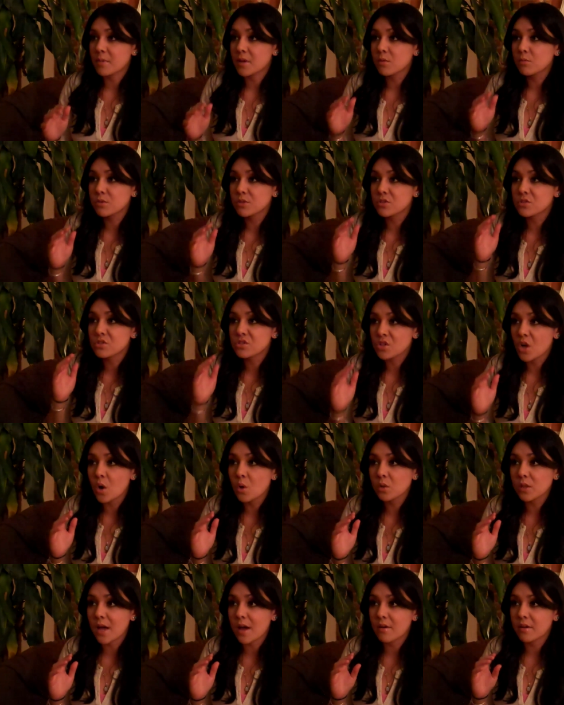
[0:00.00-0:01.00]
It was
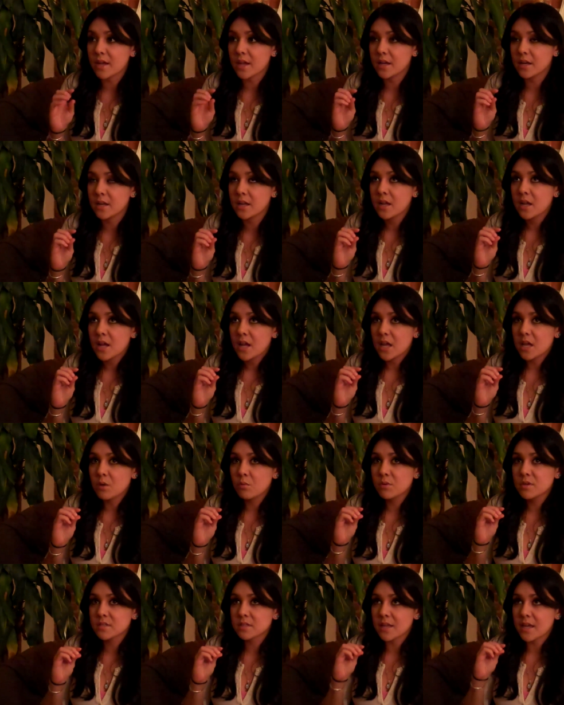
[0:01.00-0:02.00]
so loud, and it
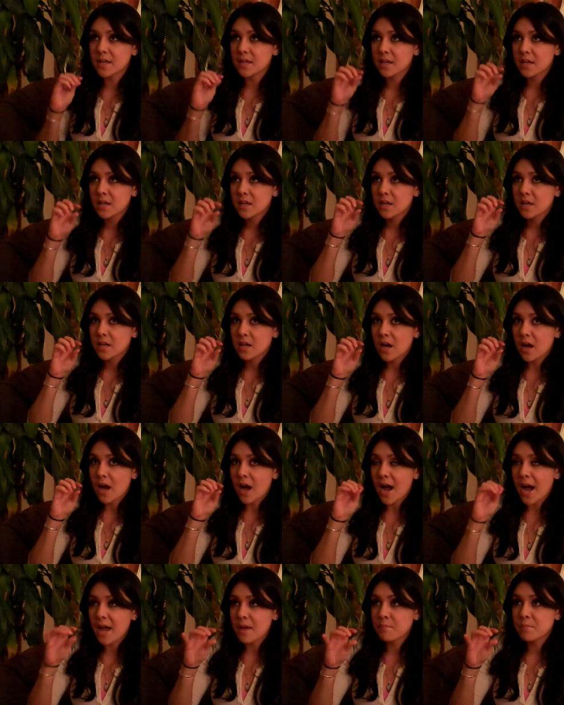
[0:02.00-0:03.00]
was
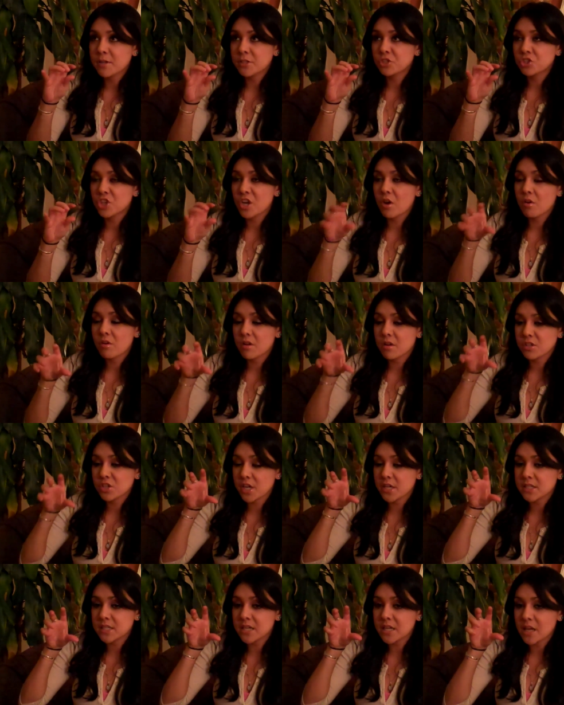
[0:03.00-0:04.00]
high-pitched
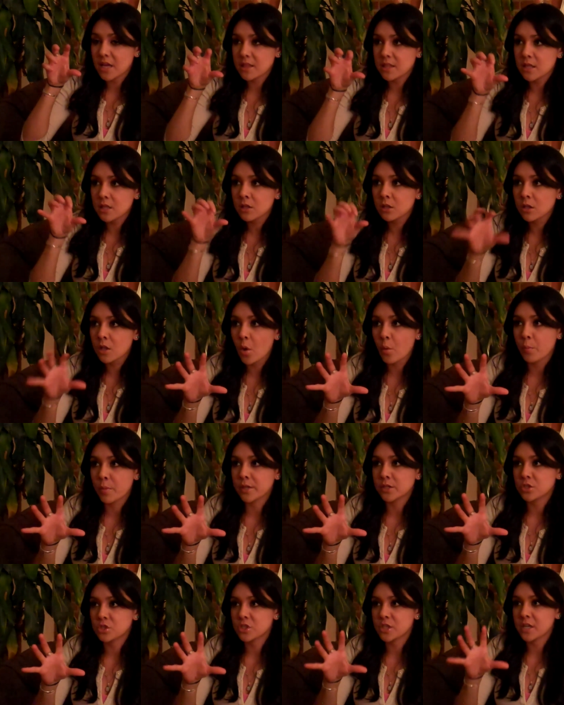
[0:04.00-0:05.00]
chanting and then
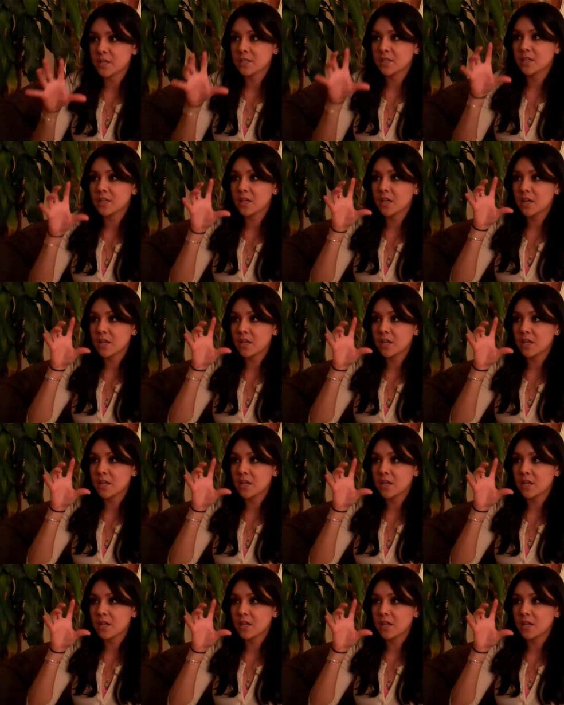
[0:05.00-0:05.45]
low-pitched chanting,